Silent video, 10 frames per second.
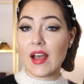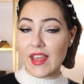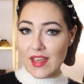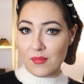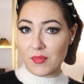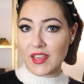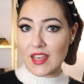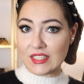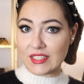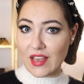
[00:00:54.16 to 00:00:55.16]
I am
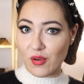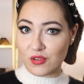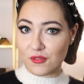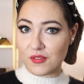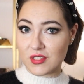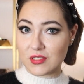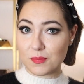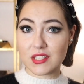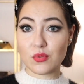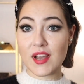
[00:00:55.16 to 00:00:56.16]
against counterfeits,
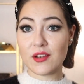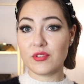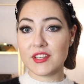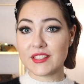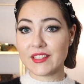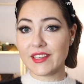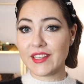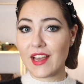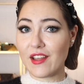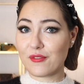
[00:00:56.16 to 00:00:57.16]
but quite
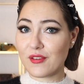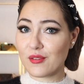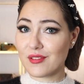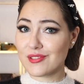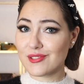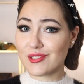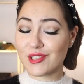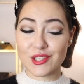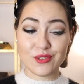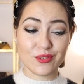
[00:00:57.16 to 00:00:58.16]
recently I found this
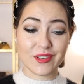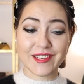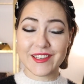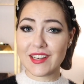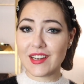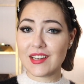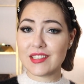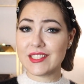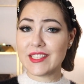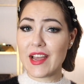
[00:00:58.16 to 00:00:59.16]
cute little
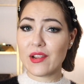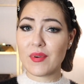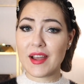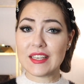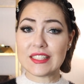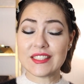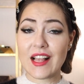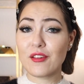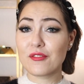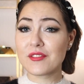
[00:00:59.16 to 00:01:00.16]
D I Y
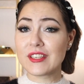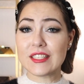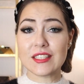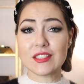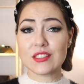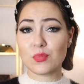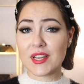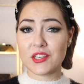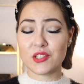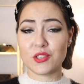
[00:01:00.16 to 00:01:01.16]
self-knitted sweater